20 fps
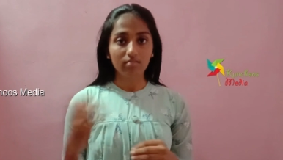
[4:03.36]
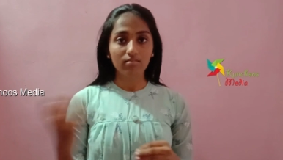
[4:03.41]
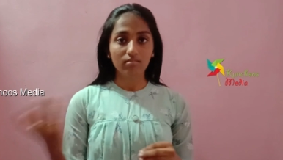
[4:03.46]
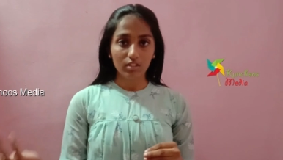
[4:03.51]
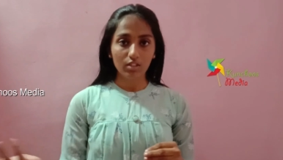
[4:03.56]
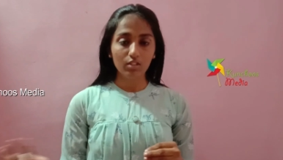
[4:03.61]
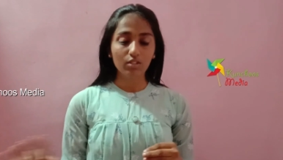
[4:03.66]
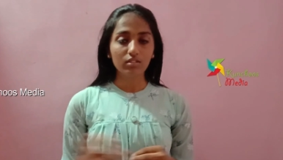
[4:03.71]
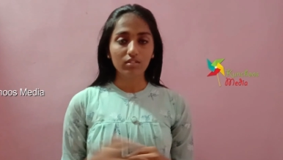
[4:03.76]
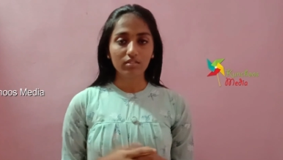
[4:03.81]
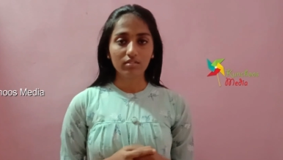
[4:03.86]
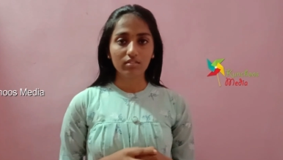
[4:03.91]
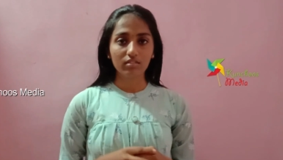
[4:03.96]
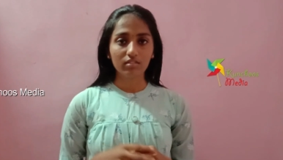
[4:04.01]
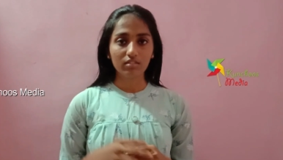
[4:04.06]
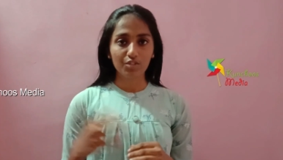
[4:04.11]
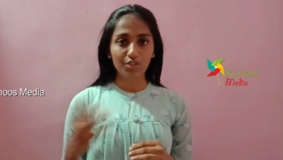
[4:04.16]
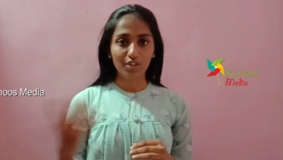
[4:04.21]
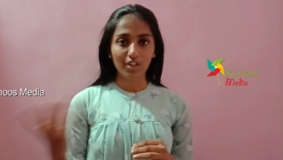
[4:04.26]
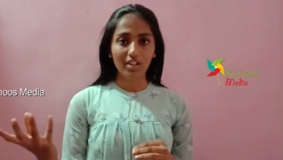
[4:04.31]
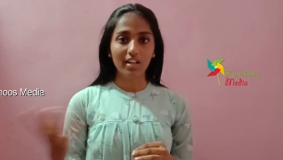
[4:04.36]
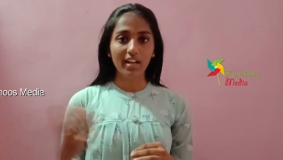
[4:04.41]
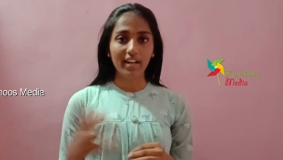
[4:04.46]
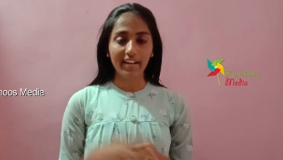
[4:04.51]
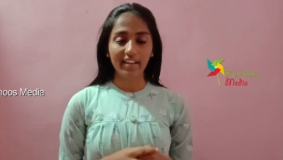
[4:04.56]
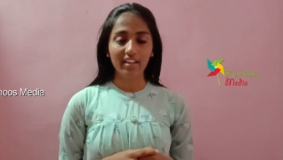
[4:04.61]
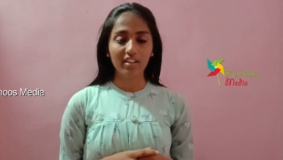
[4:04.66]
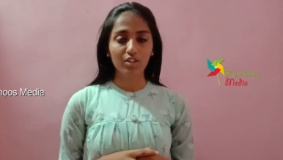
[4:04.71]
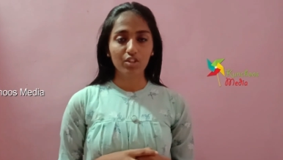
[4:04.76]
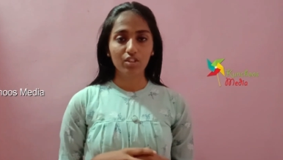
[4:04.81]
Drug
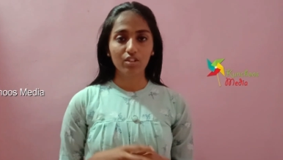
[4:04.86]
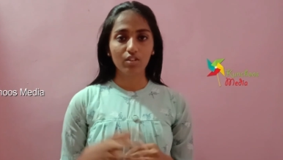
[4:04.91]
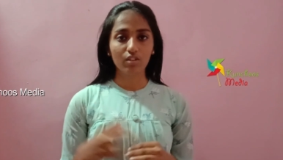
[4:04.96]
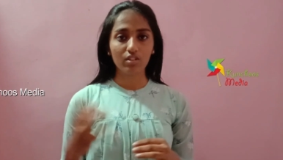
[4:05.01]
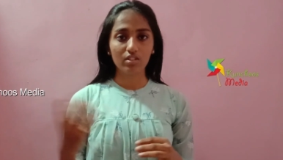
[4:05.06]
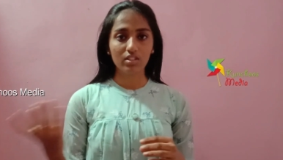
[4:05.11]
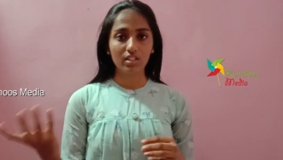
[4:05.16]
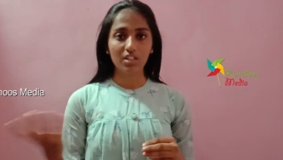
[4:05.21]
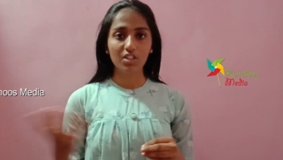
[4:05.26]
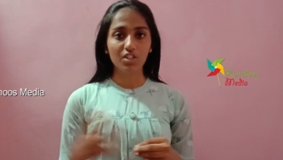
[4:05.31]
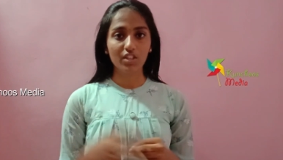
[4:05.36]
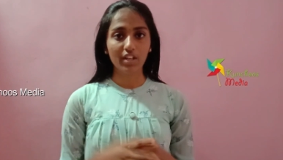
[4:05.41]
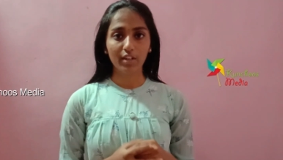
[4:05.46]
addiction or such